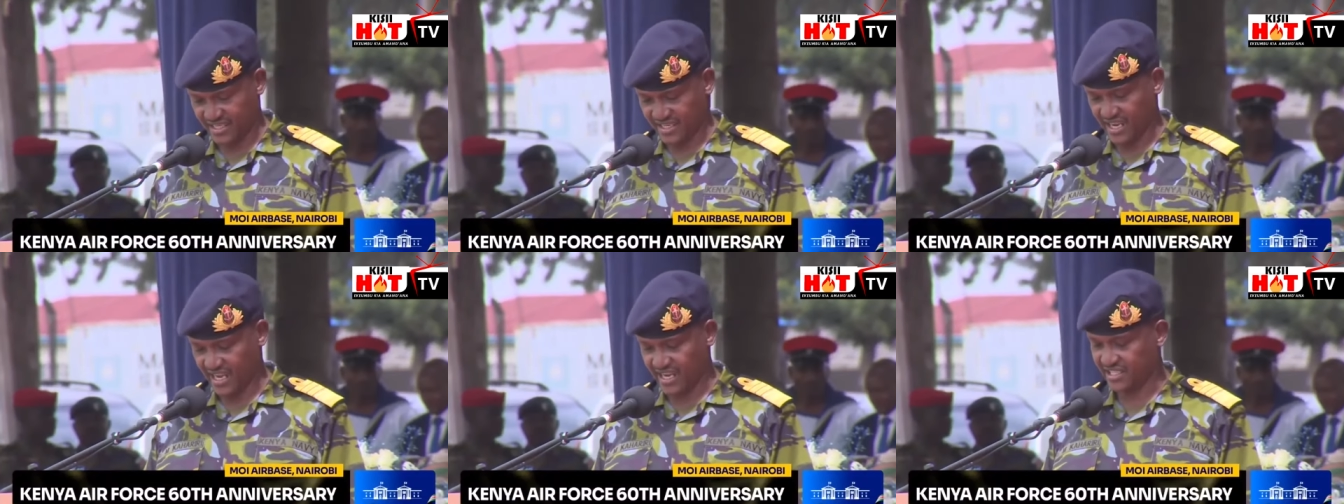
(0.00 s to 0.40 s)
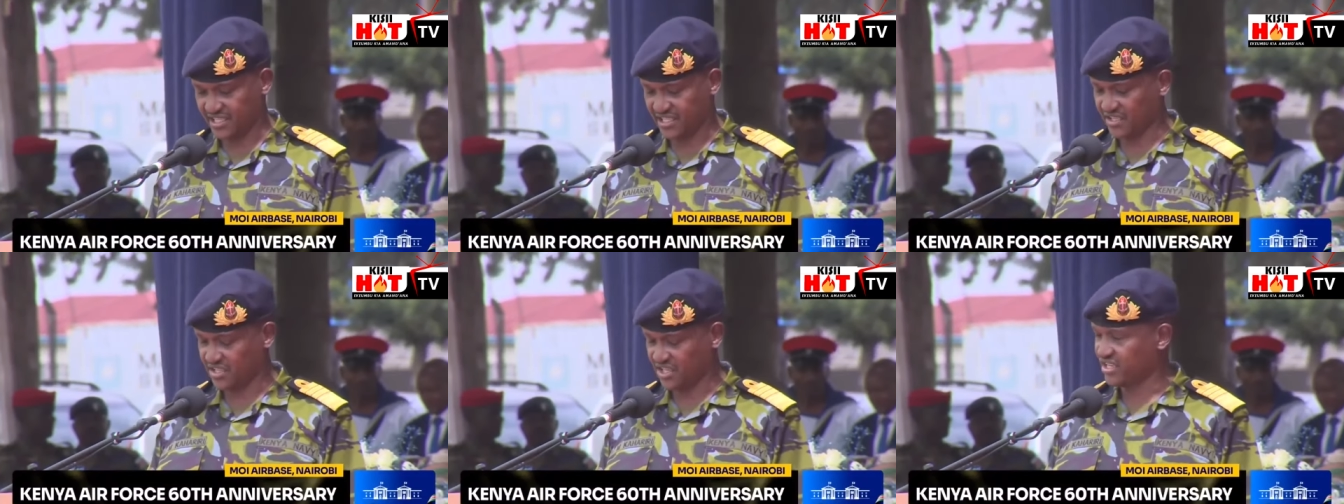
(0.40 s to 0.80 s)
and
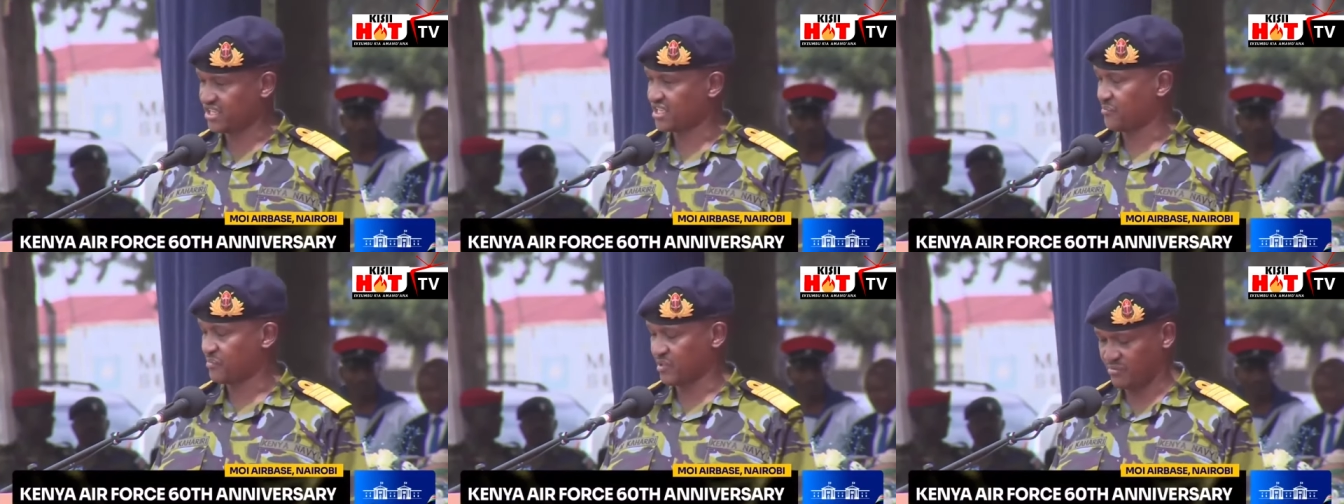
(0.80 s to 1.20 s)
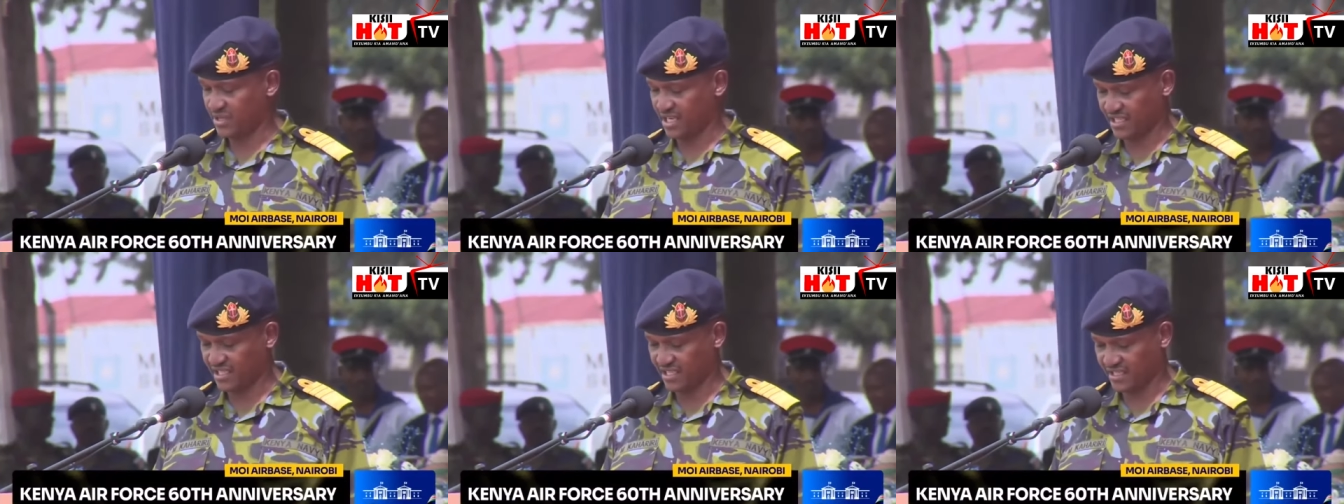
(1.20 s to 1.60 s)
strategic
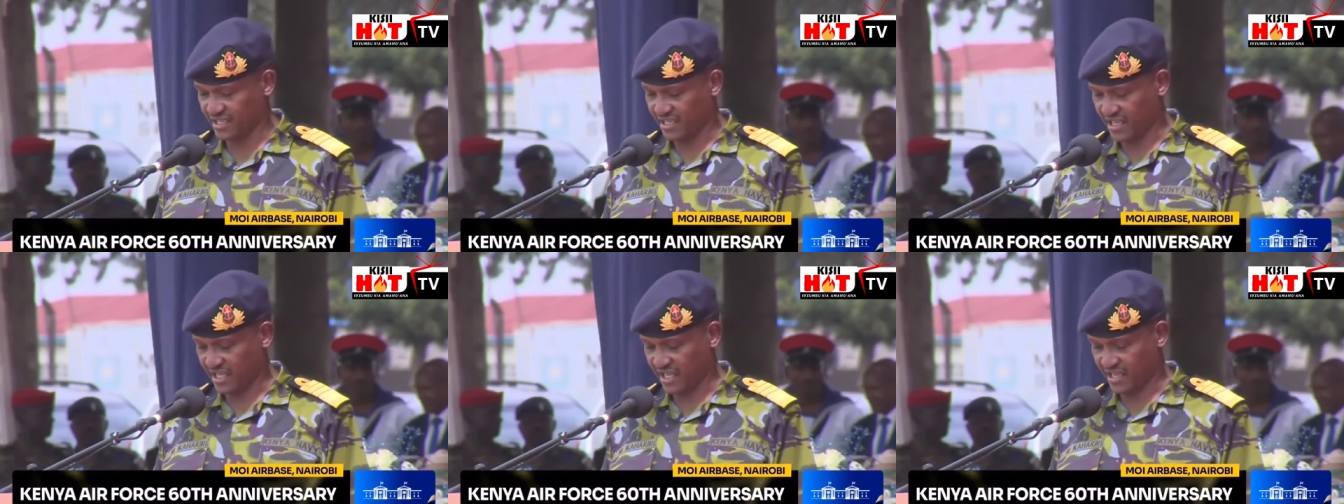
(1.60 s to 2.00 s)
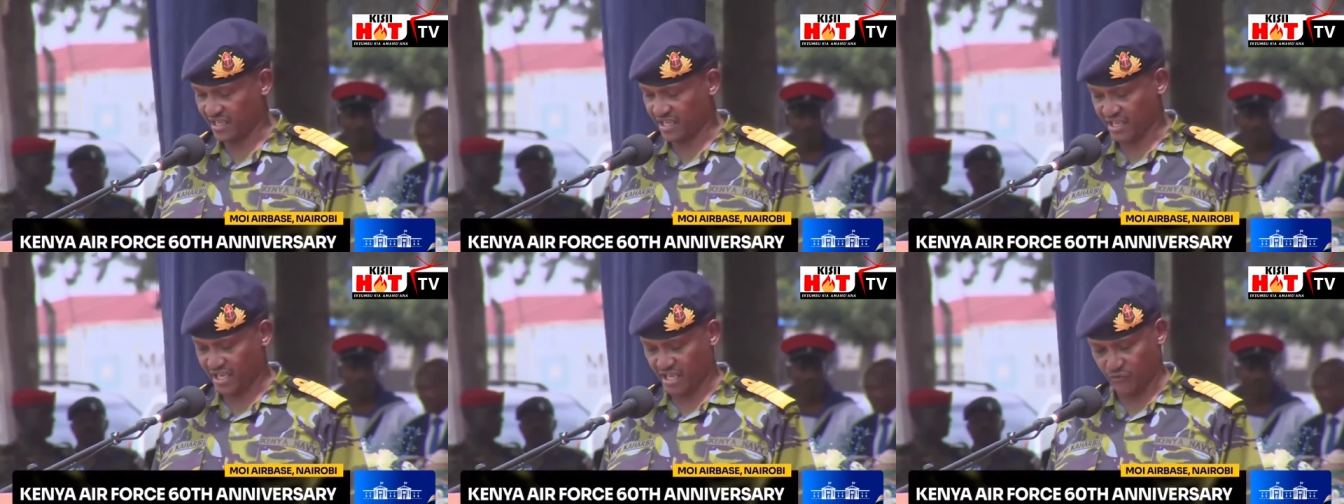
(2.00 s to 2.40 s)
capabilities that the Kenya
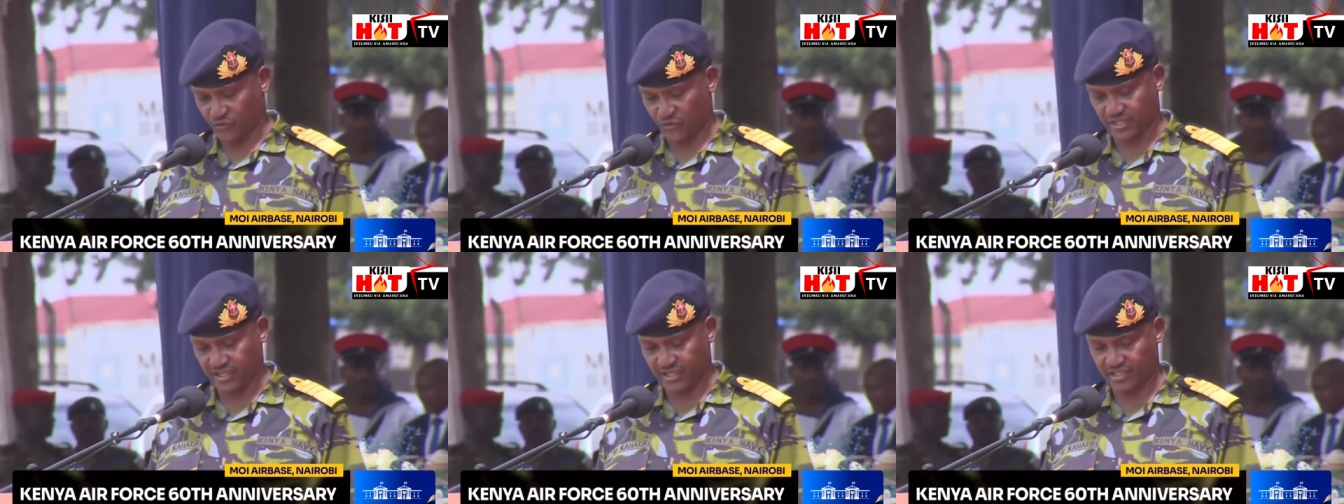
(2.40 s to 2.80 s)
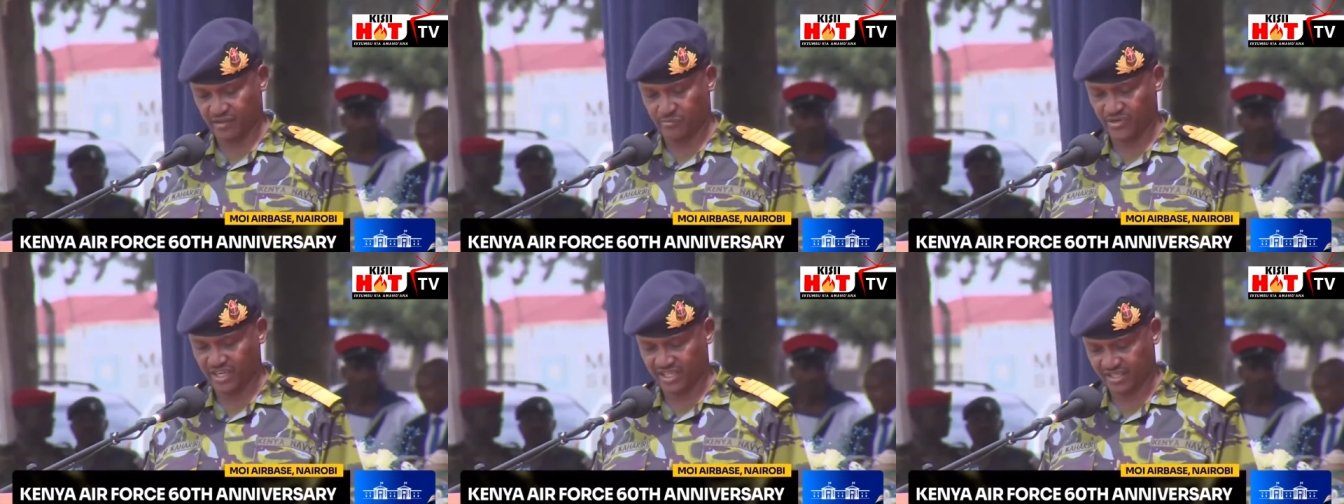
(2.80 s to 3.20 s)
Air Force has
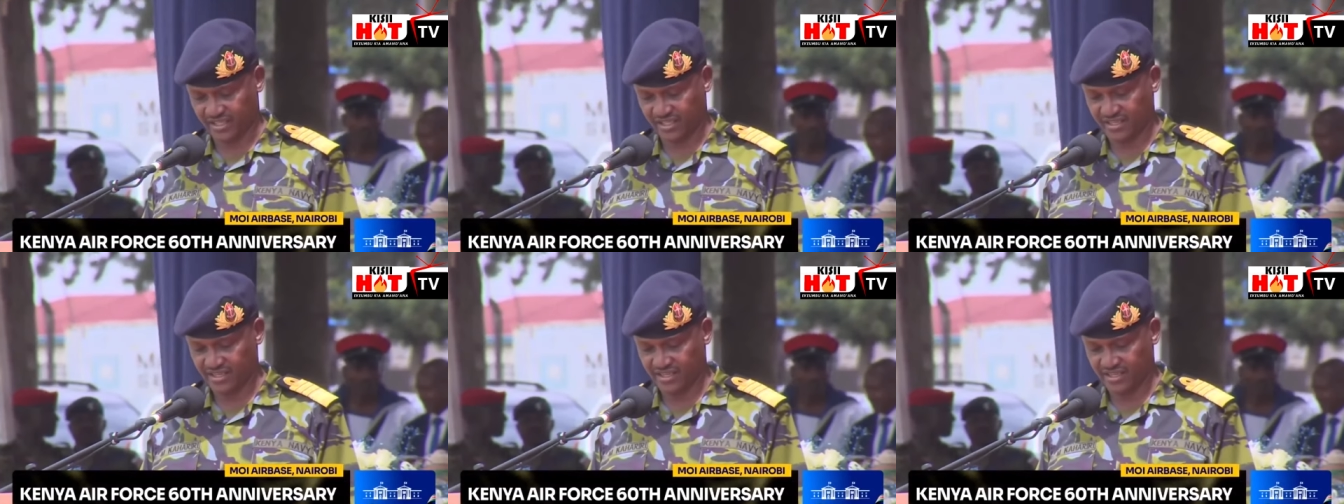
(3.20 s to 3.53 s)
embraced